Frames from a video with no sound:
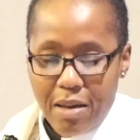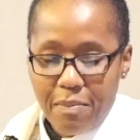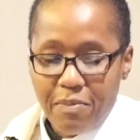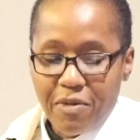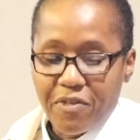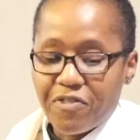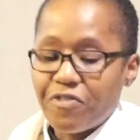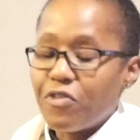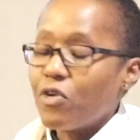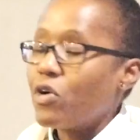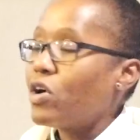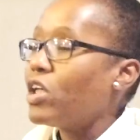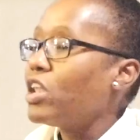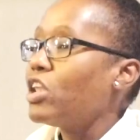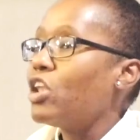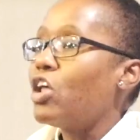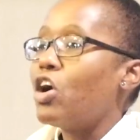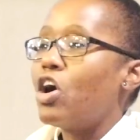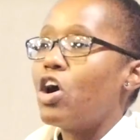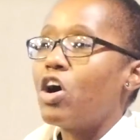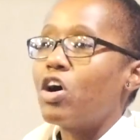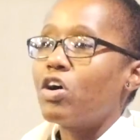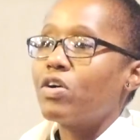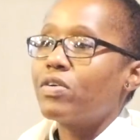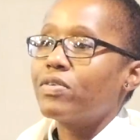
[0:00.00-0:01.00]
Before
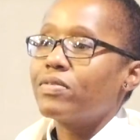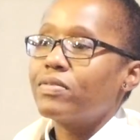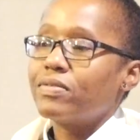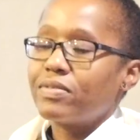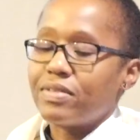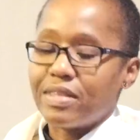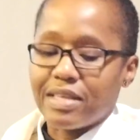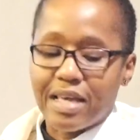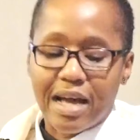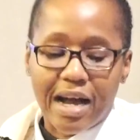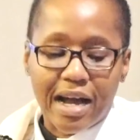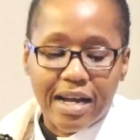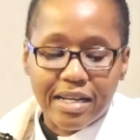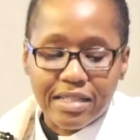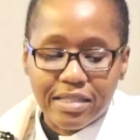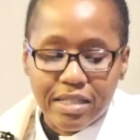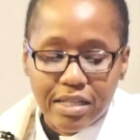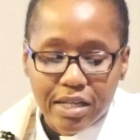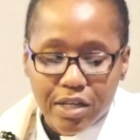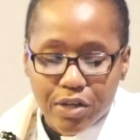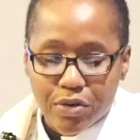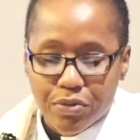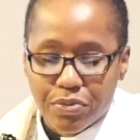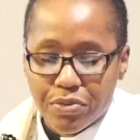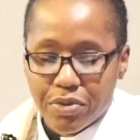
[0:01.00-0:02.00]
long, the
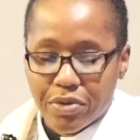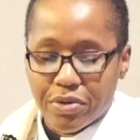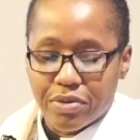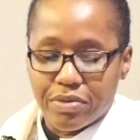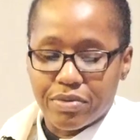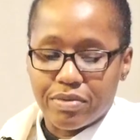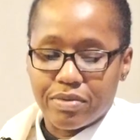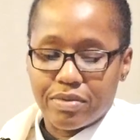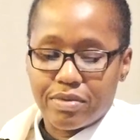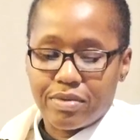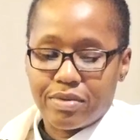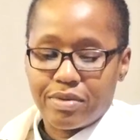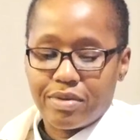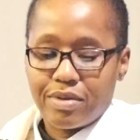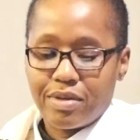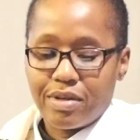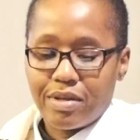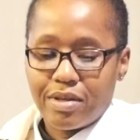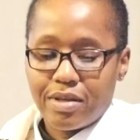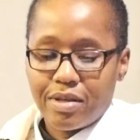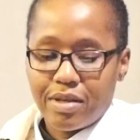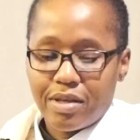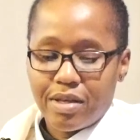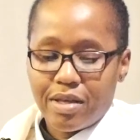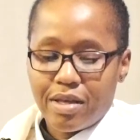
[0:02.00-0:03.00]
idea grew.
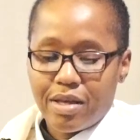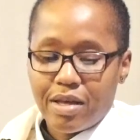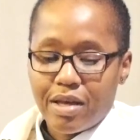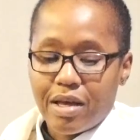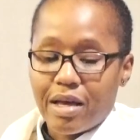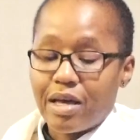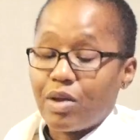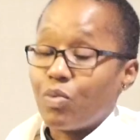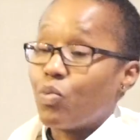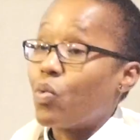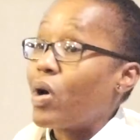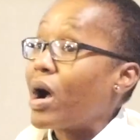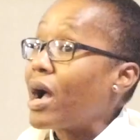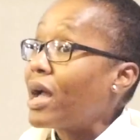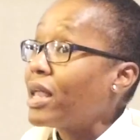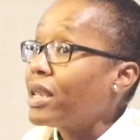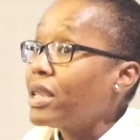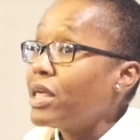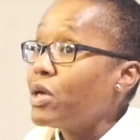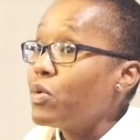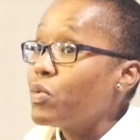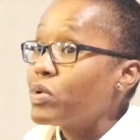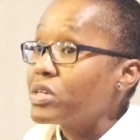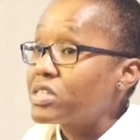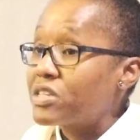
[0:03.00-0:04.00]
And
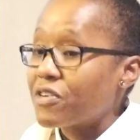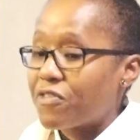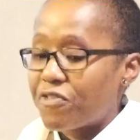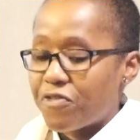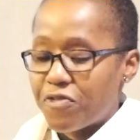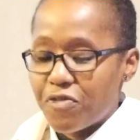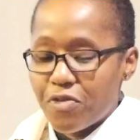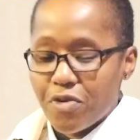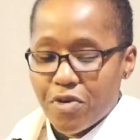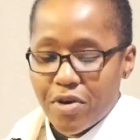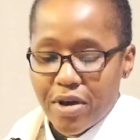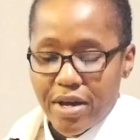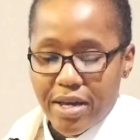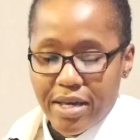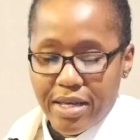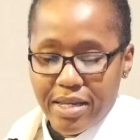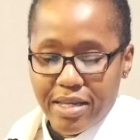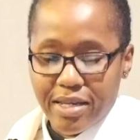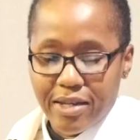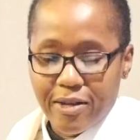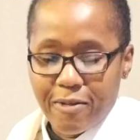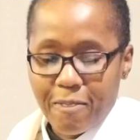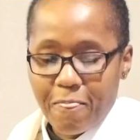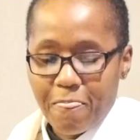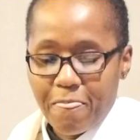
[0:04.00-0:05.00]
while he was afraid,
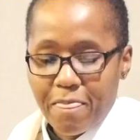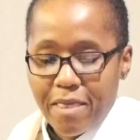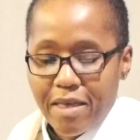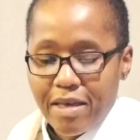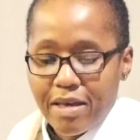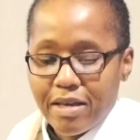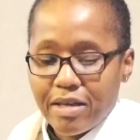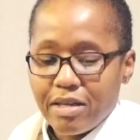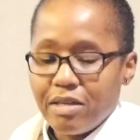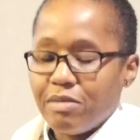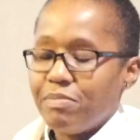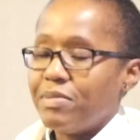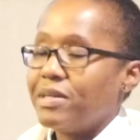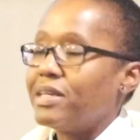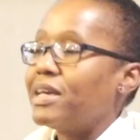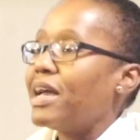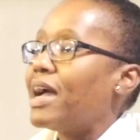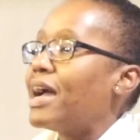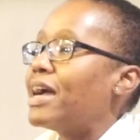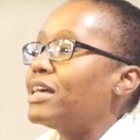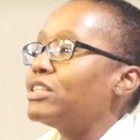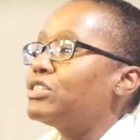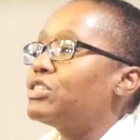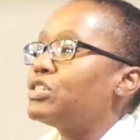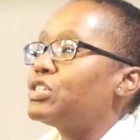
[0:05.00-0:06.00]
he
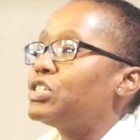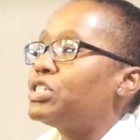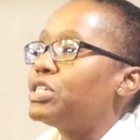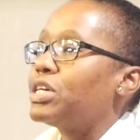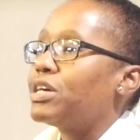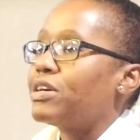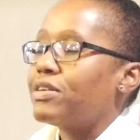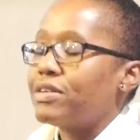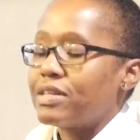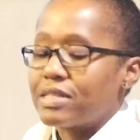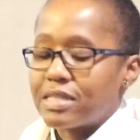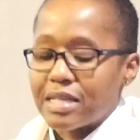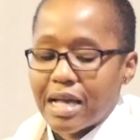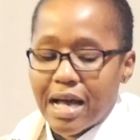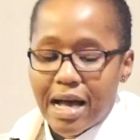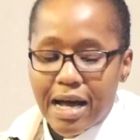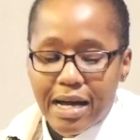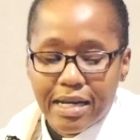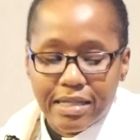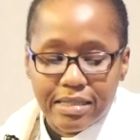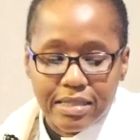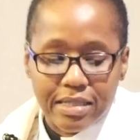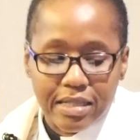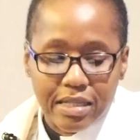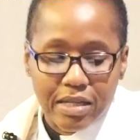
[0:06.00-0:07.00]
began to share his
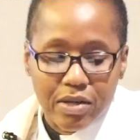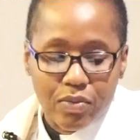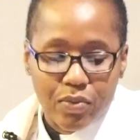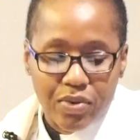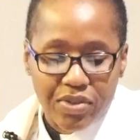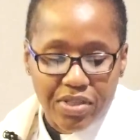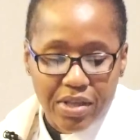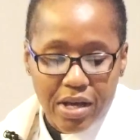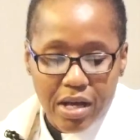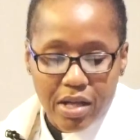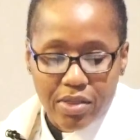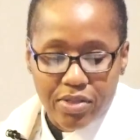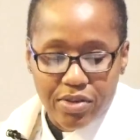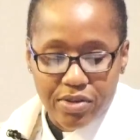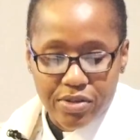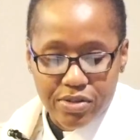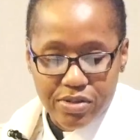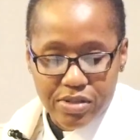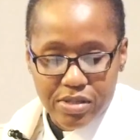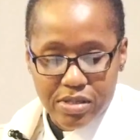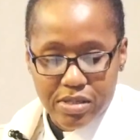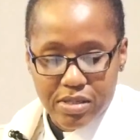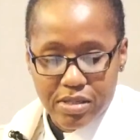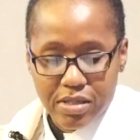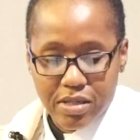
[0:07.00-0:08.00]
idea with
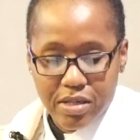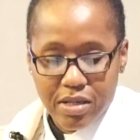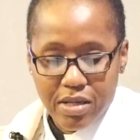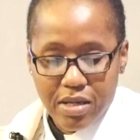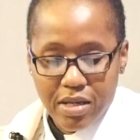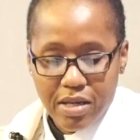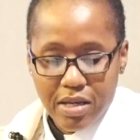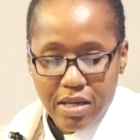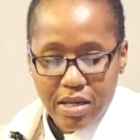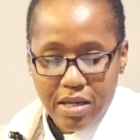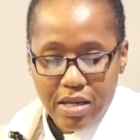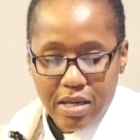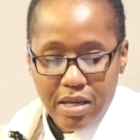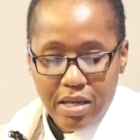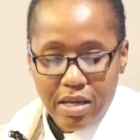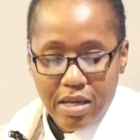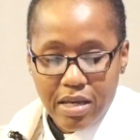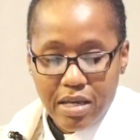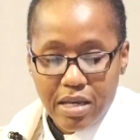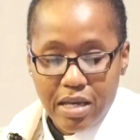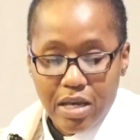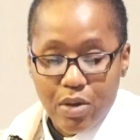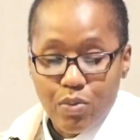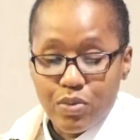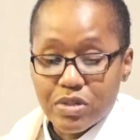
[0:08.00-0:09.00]
others.
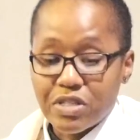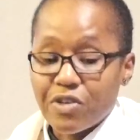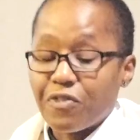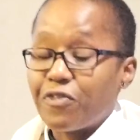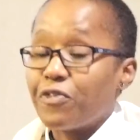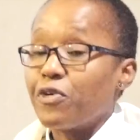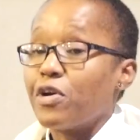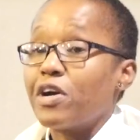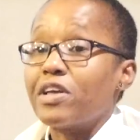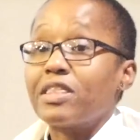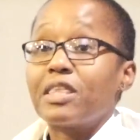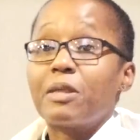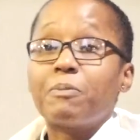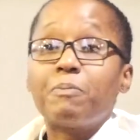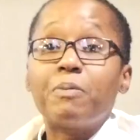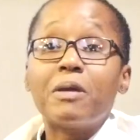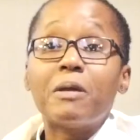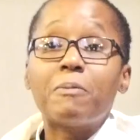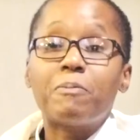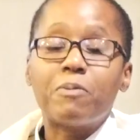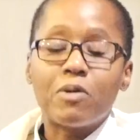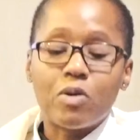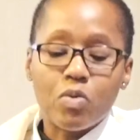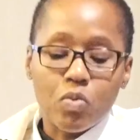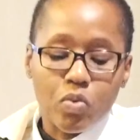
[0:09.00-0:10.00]
He was afraid that
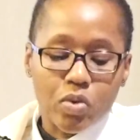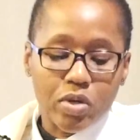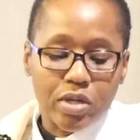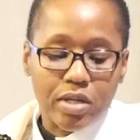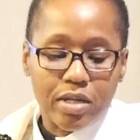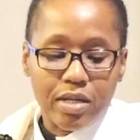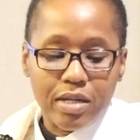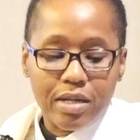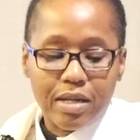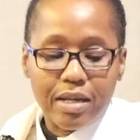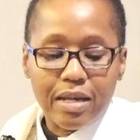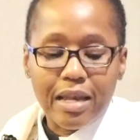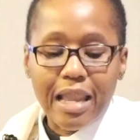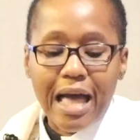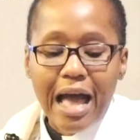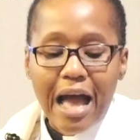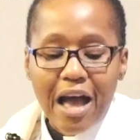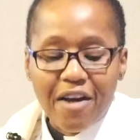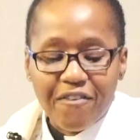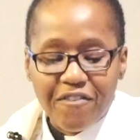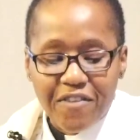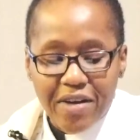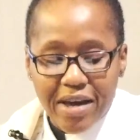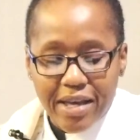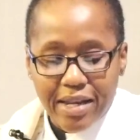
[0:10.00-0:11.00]
people would
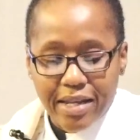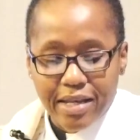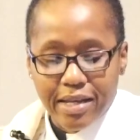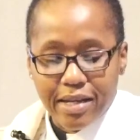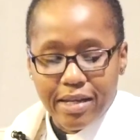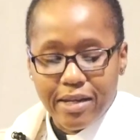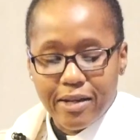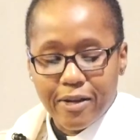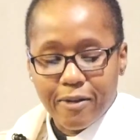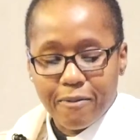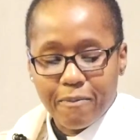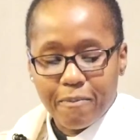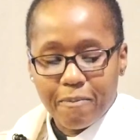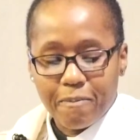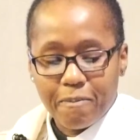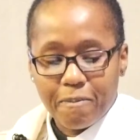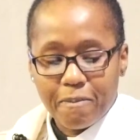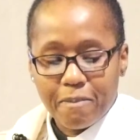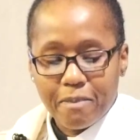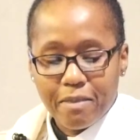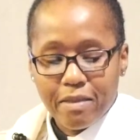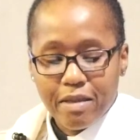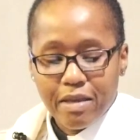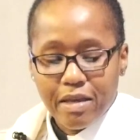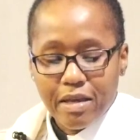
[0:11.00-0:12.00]
laugh at it.
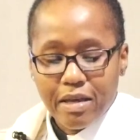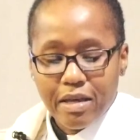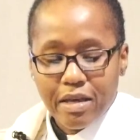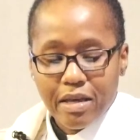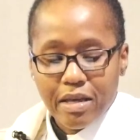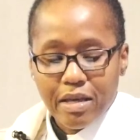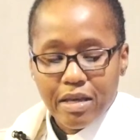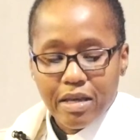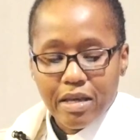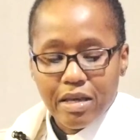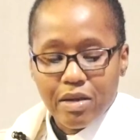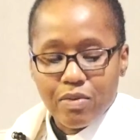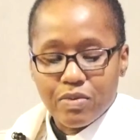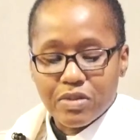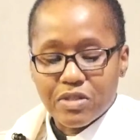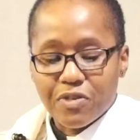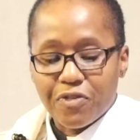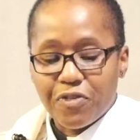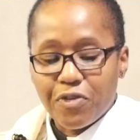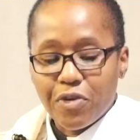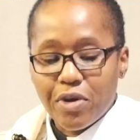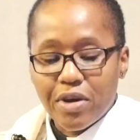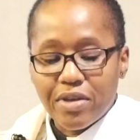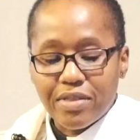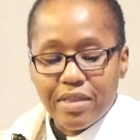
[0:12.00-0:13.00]
He was
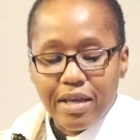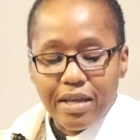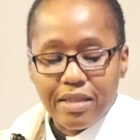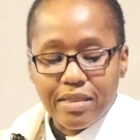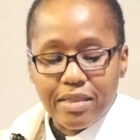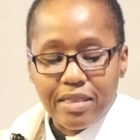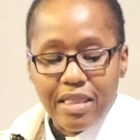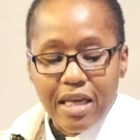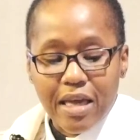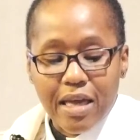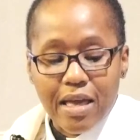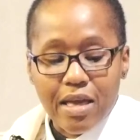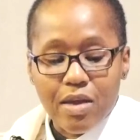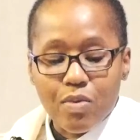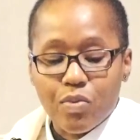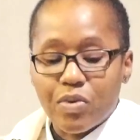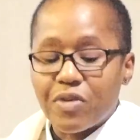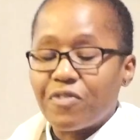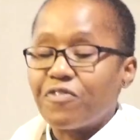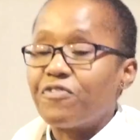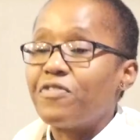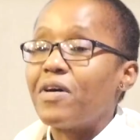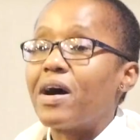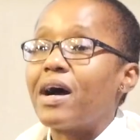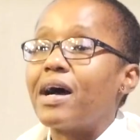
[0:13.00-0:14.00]
afraid that they would
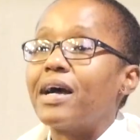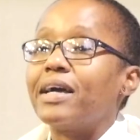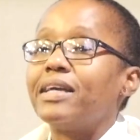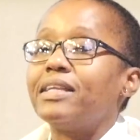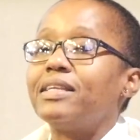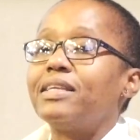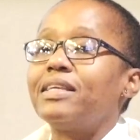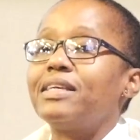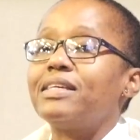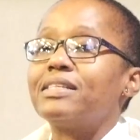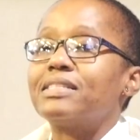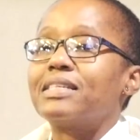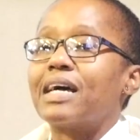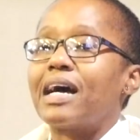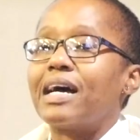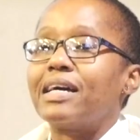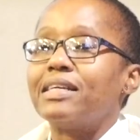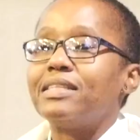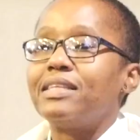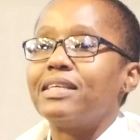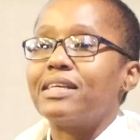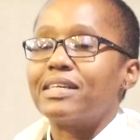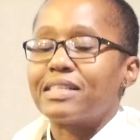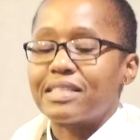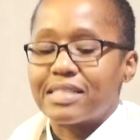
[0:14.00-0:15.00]
find his
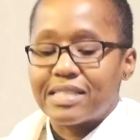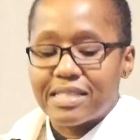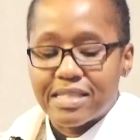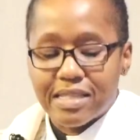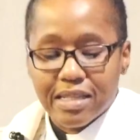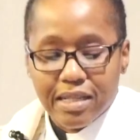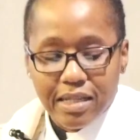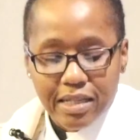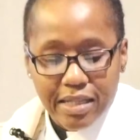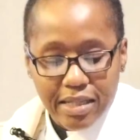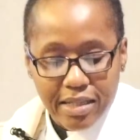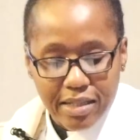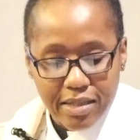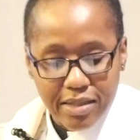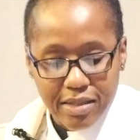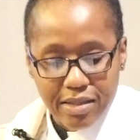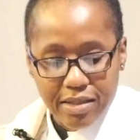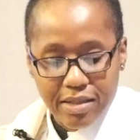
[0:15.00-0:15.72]
idea silly.